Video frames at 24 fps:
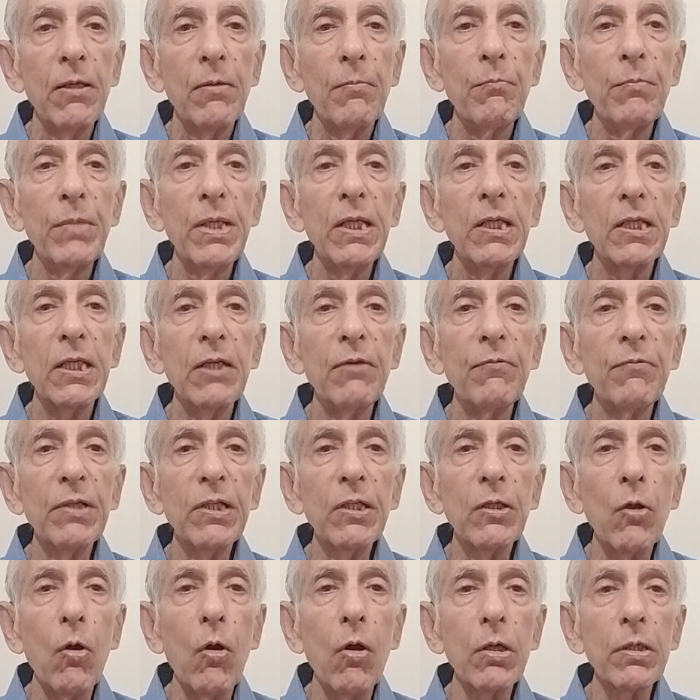may
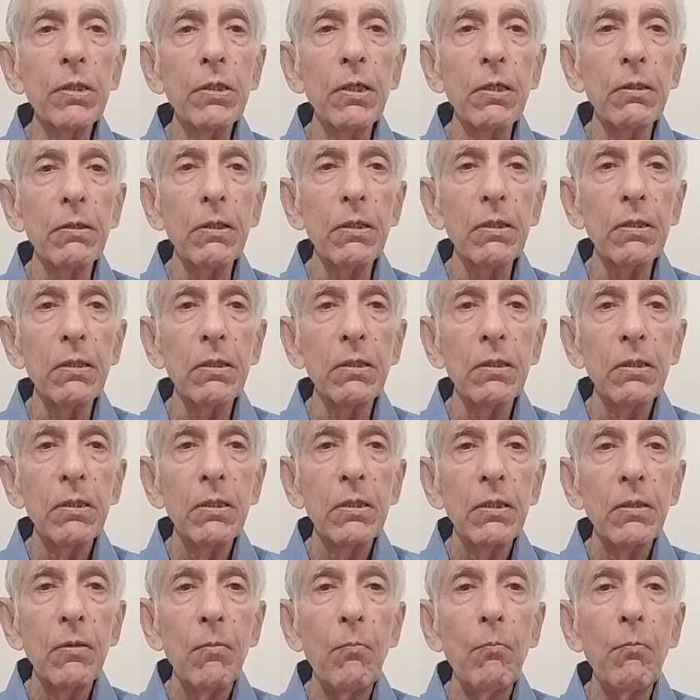even occur
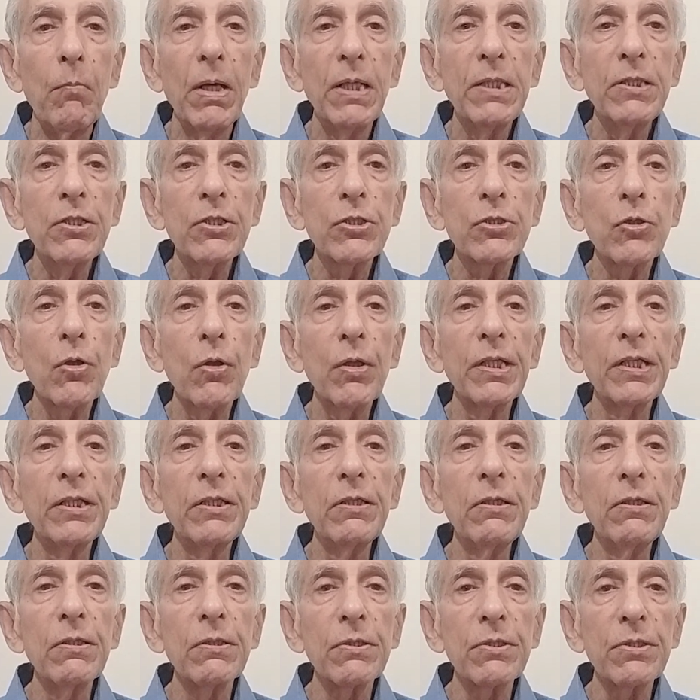months or
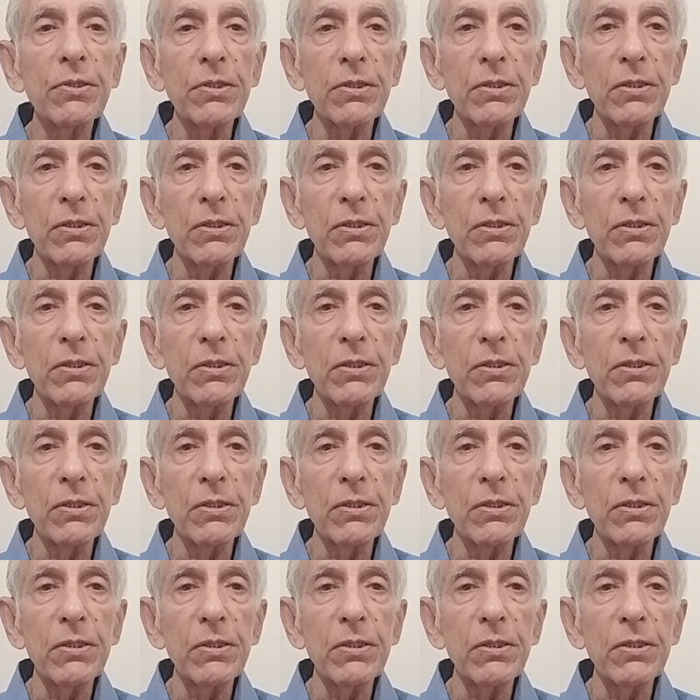years